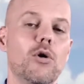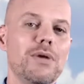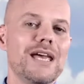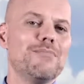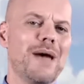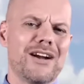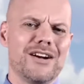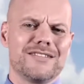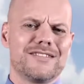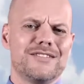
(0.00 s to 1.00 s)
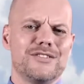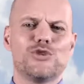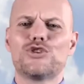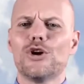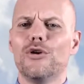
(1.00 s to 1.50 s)
Don't be embarrassed
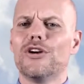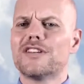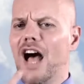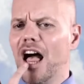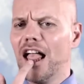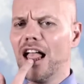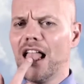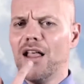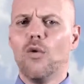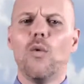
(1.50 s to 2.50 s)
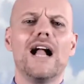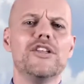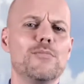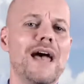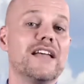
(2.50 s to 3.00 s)
to show your tongue
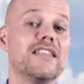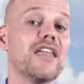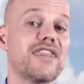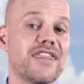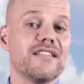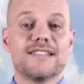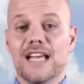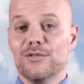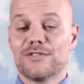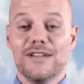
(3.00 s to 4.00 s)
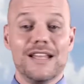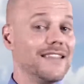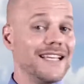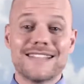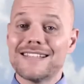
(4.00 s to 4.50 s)
while you make the th sound.
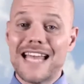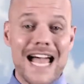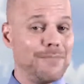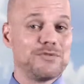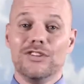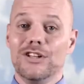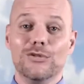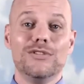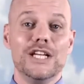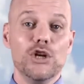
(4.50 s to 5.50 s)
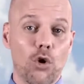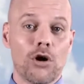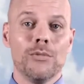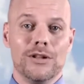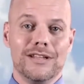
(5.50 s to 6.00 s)
This is absolutely
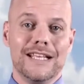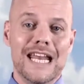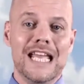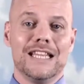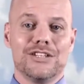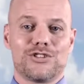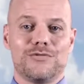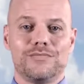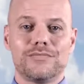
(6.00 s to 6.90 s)
normal in English.